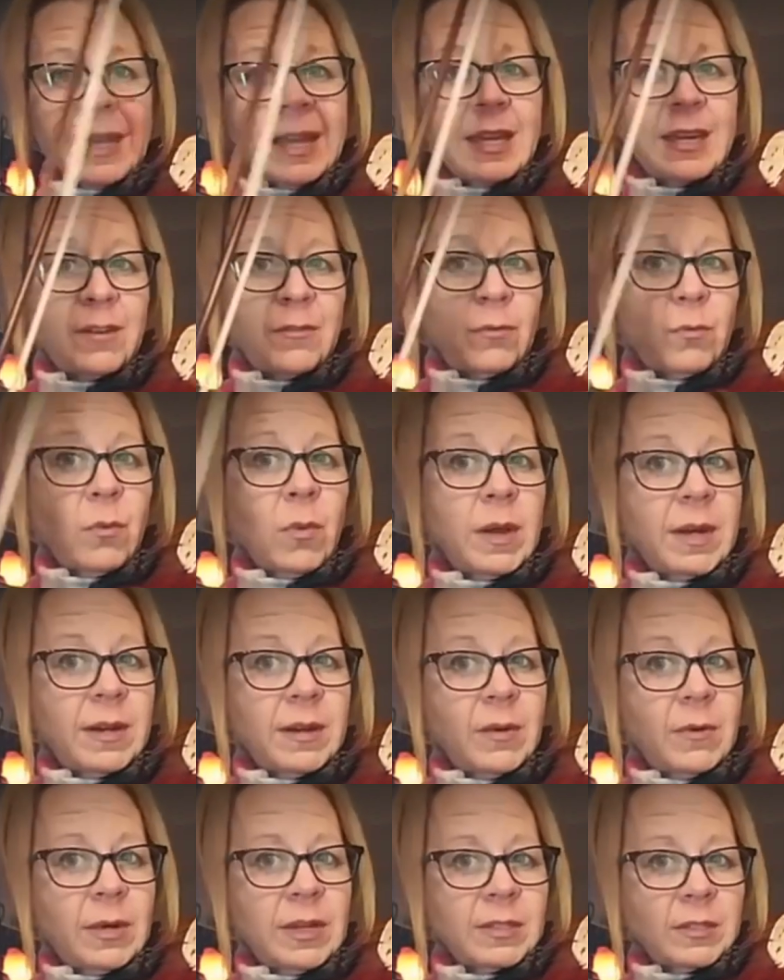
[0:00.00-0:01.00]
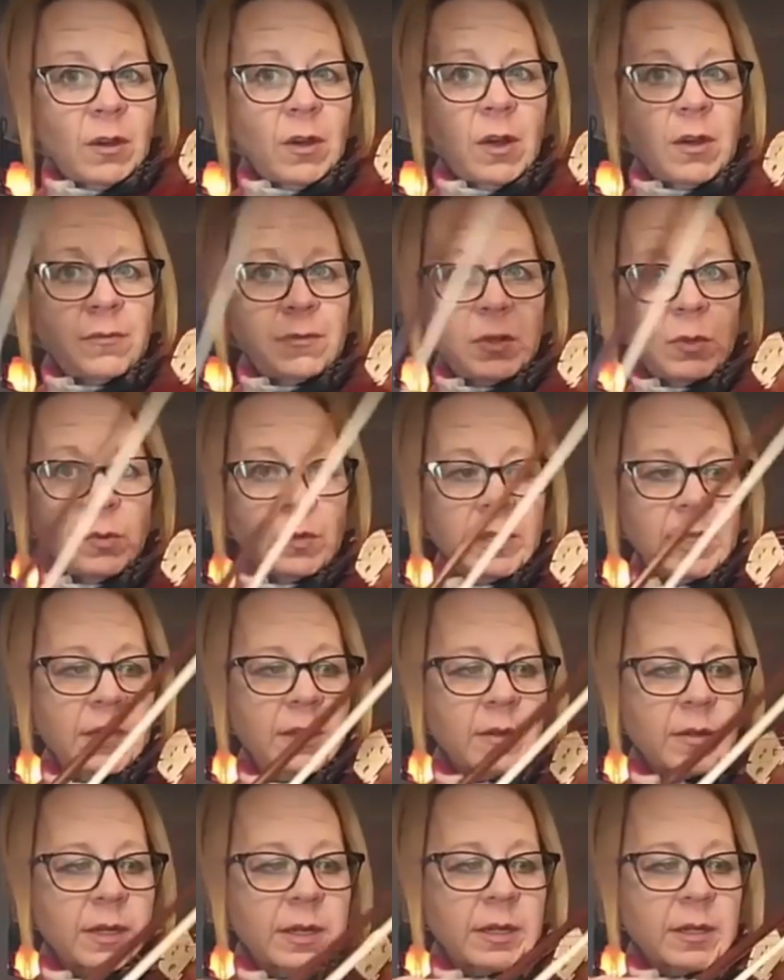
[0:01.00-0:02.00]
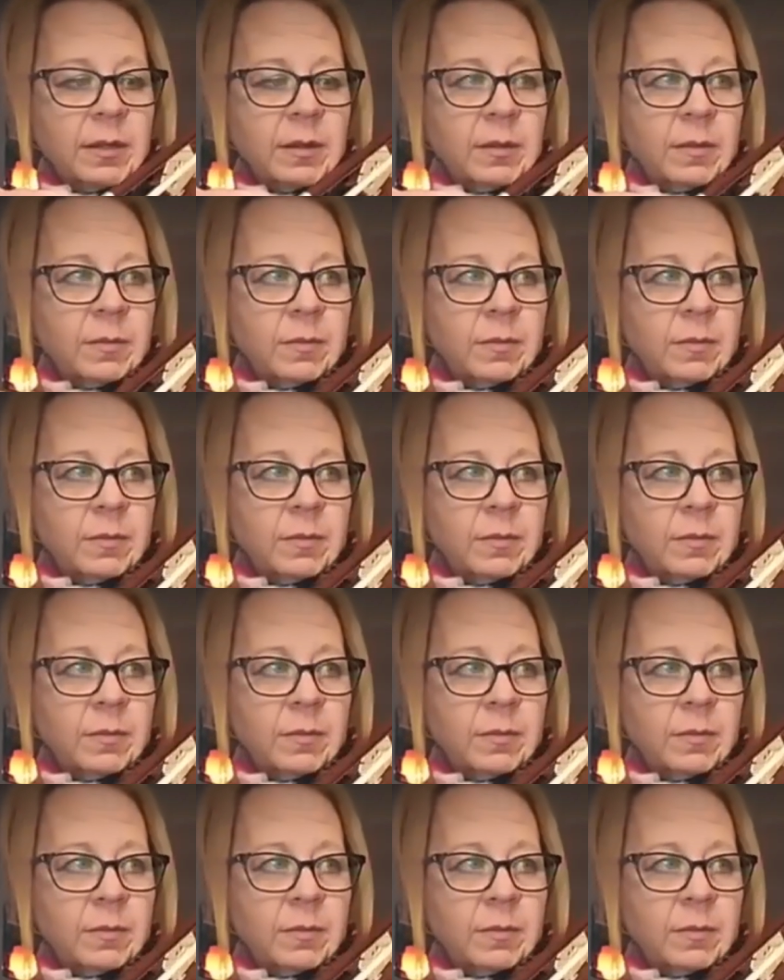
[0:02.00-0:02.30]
and if one note is off, you will hear it.